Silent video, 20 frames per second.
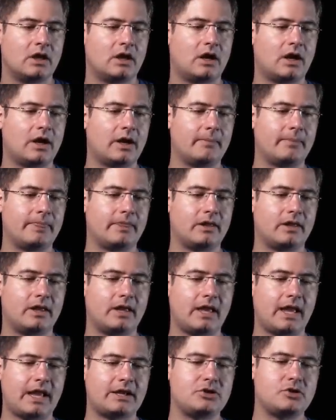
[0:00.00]
Um,
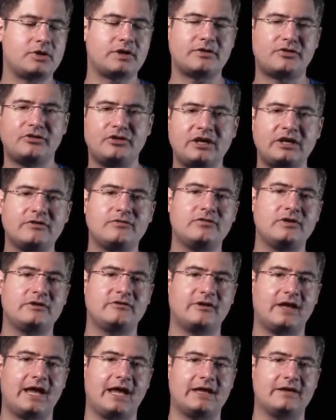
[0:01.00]
and you could think of
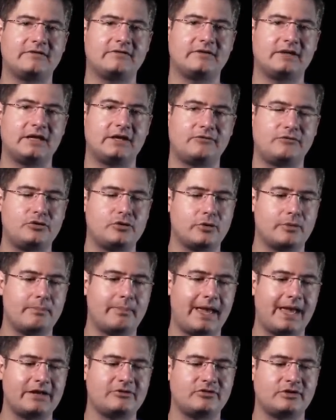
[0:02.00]
this as if you
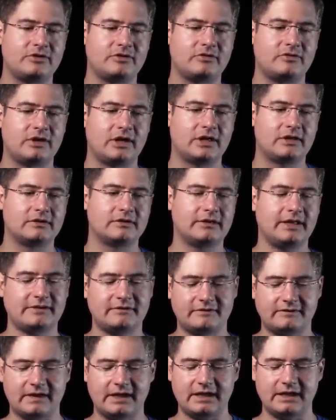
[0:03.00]
imagined,
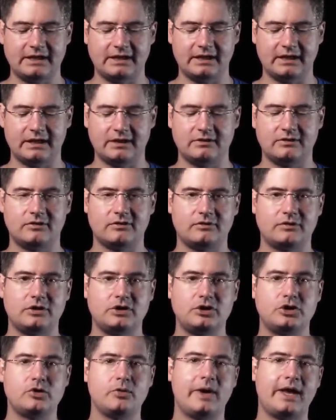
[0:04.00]
let's say, in the
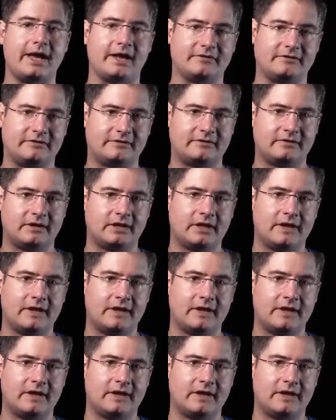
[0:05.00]
US,